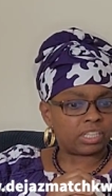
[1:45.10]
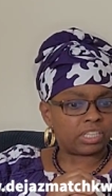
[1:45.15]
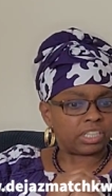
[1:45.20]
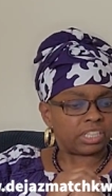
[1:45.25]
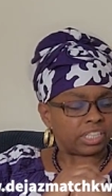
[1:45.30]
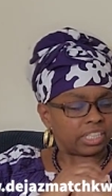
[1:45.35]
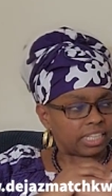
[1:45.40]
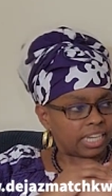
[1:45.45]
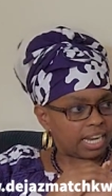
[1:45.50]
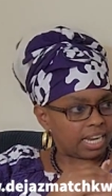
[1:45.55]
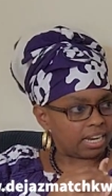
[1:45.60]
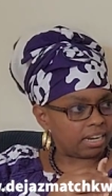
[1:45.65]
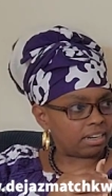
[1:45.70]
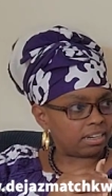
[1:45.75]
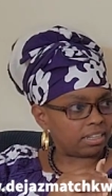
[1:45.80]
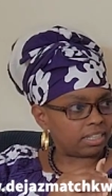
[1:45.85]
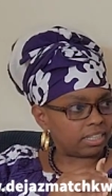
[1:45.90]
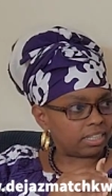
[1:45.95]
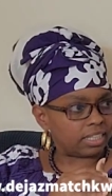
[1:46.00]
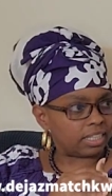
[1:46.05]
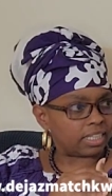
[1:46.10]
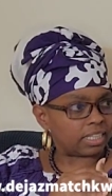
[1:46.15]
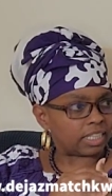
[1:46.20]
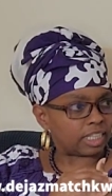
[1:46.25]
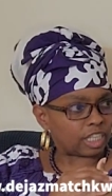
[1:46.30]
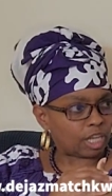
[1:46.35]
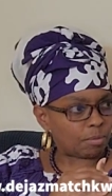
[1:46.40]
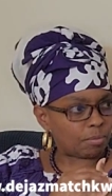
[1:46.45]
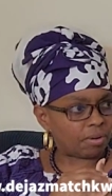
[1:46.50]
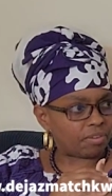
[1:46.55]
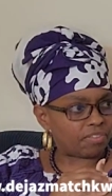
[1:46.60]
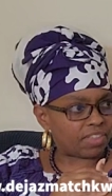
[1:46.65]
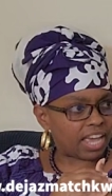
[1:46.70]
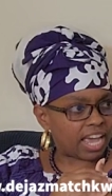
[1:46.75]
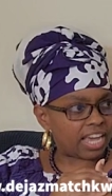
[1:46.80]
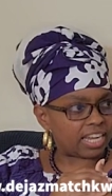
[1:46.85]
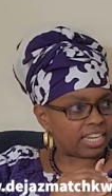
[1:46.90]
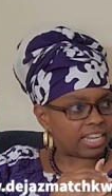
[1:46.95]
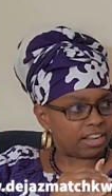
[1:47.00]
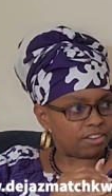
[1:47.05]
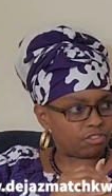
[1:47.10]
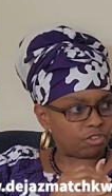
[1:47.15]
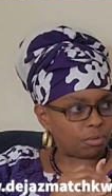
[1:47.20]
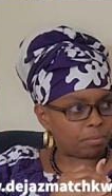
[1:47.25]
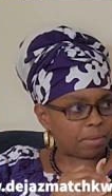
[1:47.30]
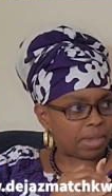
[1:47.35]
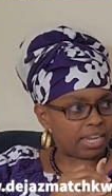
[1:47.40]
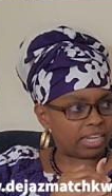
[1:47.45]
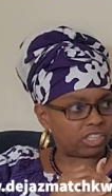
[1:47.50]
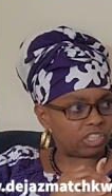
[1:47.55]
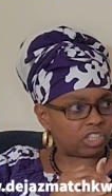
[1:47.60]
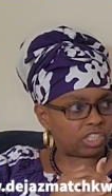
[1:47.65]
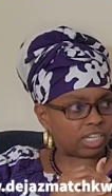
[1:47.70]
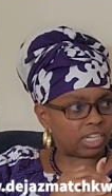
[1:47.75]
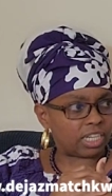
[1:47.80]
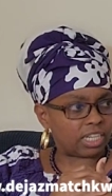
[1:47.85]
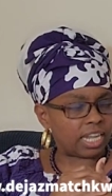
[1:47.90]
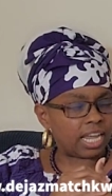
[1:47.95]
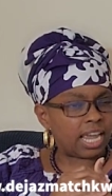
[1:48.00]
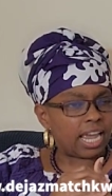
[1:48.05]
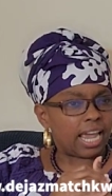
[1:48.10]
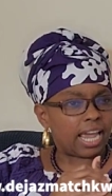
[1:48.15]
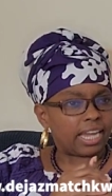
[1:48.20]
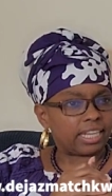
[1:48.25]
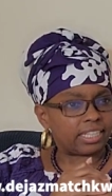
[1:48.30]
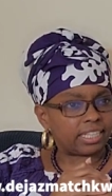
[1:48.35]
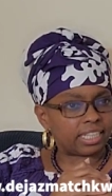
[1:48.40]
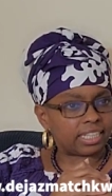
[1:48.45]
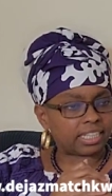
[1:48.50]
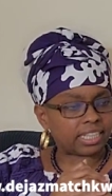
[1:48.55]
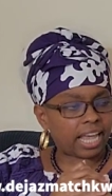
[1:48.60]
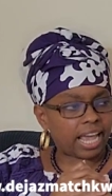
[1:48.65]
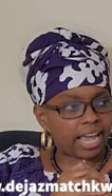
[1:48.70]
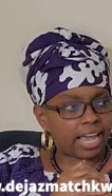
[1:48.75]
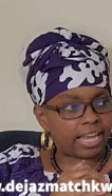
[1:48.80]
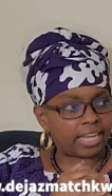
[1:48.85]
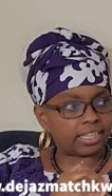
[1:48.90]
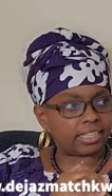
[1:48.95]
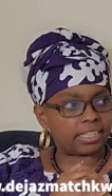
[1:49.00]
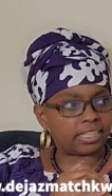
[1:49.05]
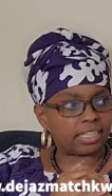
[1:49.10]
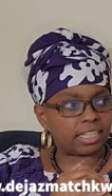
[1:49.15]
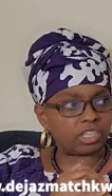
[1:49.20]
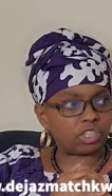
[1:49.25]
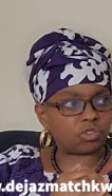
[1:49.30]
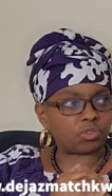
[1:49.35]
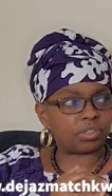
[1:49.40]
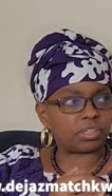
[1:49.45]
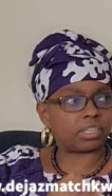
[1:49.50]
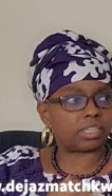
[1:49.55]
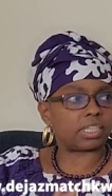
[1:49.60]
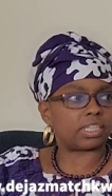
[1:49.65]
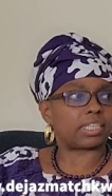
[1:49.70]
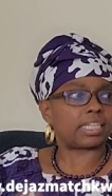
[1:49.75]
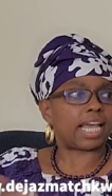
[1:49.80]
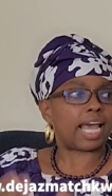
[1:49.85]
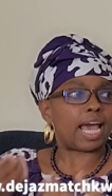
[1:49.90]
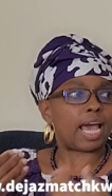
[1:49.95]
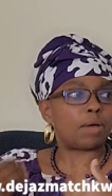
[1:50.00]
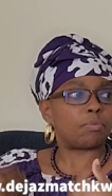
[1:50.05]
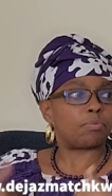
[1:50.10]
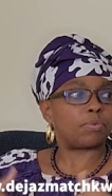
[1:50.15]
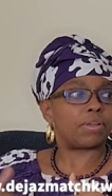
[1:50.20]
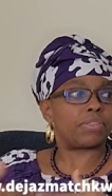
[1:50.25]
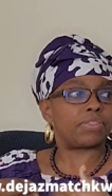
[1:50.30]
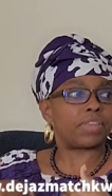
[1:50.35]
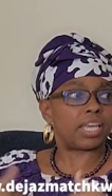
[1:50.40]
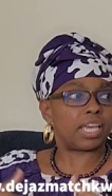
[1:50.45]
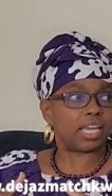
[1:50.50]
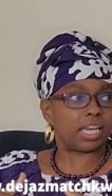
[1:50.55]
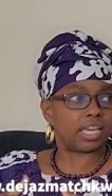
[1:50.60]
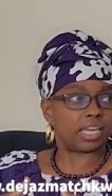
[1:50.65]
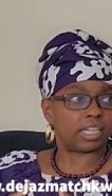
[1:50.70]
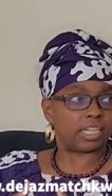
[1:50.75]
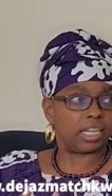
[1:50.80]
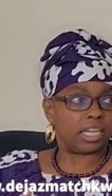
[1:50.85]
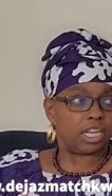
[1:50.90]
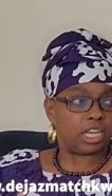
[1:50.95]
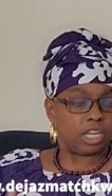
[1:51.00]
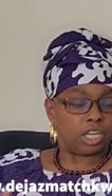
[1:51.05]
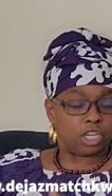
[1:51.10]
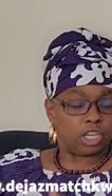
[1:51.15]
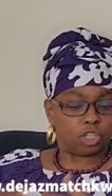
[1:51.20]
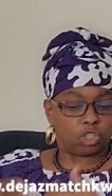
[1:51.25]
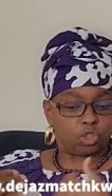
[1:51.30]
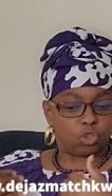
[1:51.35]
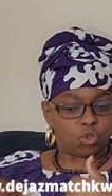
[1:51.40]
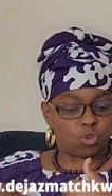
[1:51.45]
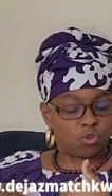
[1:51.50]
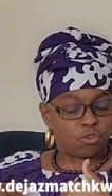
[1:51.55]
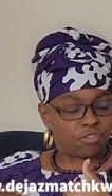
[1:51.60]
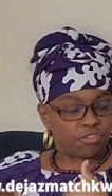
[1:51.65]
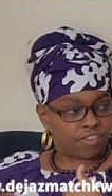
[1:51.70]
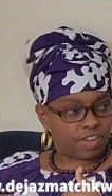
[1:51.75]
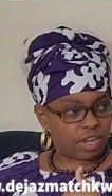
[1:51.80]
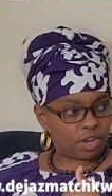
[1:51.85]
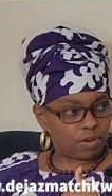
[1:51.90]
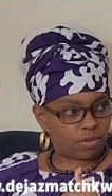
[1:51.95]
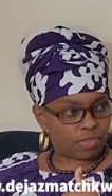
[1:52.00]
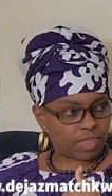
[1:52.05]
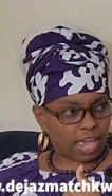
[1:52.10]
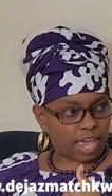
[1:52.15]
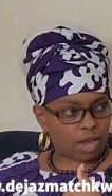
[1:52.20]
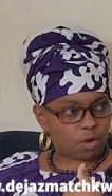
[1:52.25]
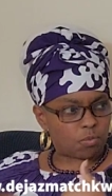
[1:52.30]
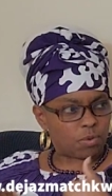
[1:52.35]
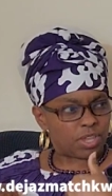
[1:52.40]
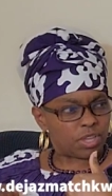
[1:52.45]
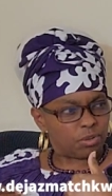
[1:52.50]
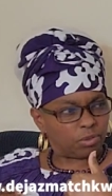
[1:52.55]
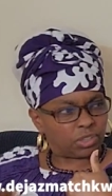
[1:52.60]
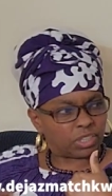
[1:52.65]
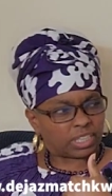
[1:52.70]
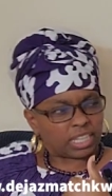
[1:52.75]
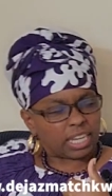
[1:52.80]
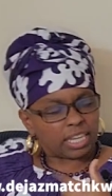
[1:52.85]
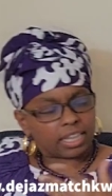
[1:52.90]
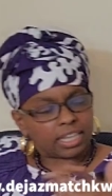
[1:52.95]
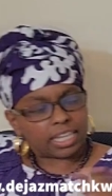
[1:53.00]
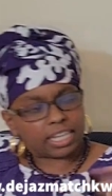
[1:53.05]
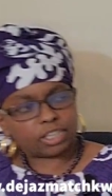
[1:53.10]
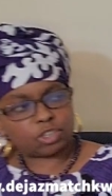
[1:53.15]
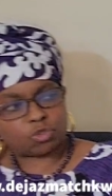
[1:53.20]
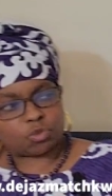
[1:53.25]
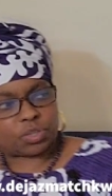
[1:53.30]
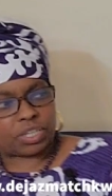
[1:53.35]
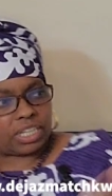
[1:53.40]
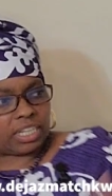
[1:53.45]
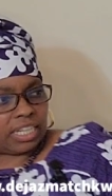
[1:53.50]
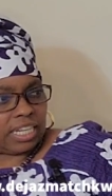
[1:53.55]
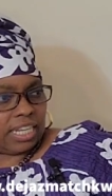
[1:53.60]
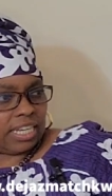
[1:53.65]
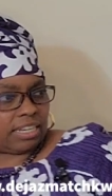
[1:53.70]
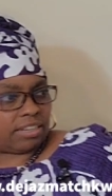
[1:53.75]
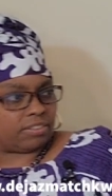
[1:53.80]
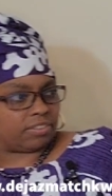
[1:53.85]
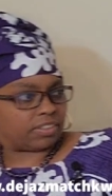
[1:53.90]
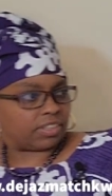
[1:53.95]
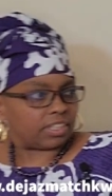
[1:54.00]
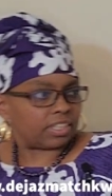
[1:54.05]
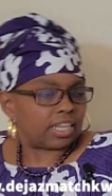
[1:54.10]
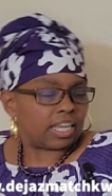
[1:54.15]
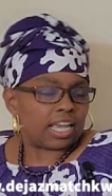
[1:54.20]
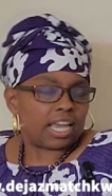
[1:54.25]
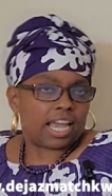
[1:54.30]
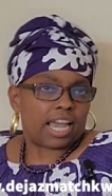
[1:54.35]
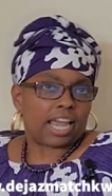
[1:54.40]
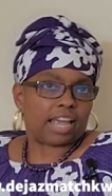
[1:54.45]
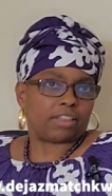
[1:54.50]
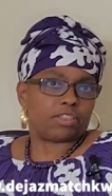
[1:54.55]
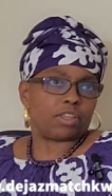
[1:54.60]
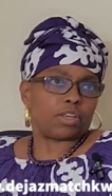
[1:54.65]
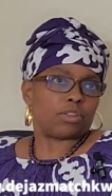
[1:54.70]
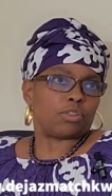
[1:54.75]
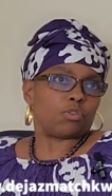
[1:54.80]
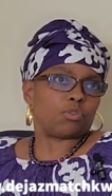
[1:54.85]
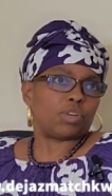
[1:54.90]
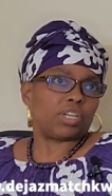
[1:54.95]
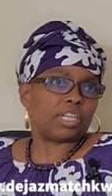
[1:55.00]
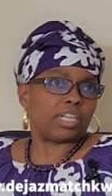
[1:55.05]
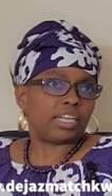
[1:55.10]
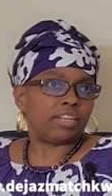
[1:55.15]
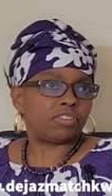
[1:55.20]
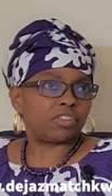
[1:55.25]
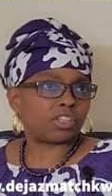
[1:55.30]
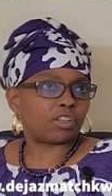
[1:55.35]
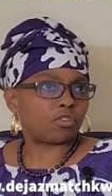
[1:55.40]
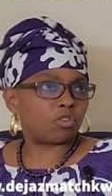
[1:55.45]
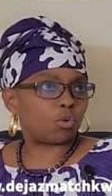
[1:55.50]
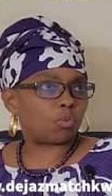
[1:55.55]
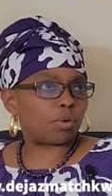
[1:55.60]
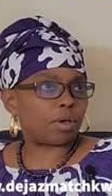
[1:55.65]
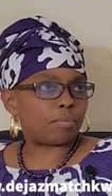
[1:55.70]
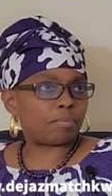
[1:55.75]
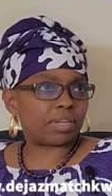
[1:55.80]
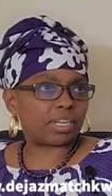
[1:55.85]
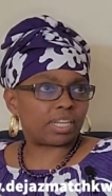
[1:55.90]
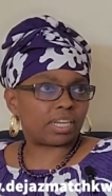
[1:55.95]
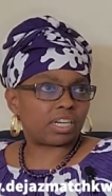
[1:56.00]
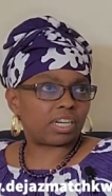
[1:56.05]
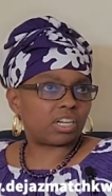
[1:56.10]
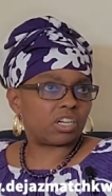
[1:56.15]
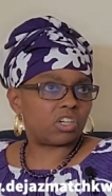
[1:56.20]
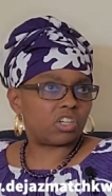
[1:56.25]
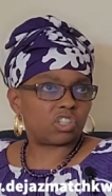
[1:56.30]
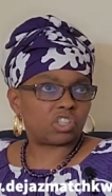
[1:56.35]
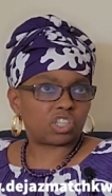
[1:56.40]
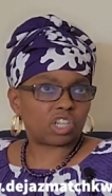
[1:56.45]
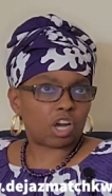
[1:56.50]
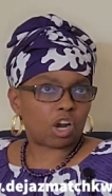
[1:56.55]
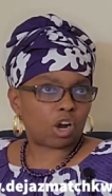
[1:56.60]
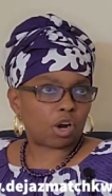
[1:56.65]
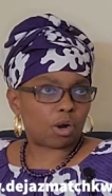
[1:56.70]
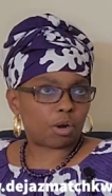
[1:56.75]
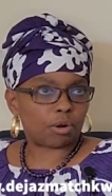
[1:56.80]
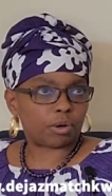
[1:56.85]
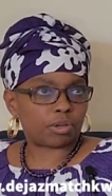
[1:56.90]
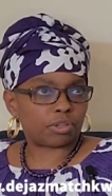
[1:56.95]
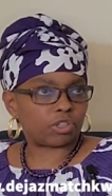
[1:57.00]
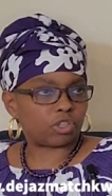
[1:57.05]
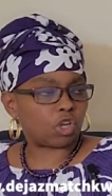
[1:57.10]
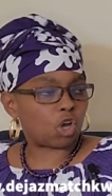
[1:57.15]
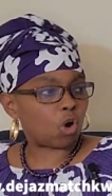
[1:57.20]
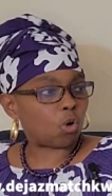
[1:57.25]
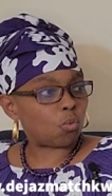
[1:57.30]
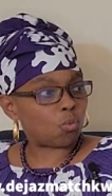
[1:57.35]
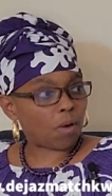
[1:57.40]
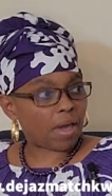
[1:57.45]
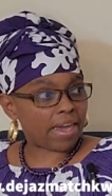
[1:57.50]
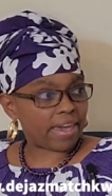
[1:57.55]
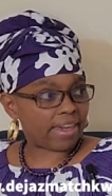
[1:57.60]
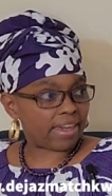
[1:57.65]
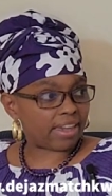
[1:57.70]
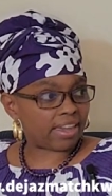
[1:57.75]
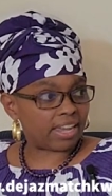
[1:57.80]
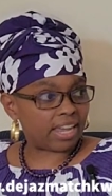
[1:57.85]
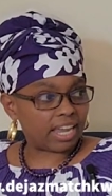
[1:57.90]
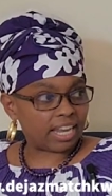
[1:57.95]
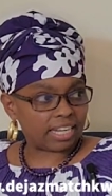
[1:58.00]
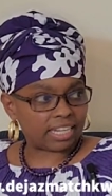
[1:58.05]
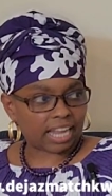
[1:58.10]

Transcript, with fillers: share some of that information mm-hmm. and just ask sisters to tap within. Do you feel that? When you see these reliefs, mm-hmm. and the, the reliefs of the women in Kush are no way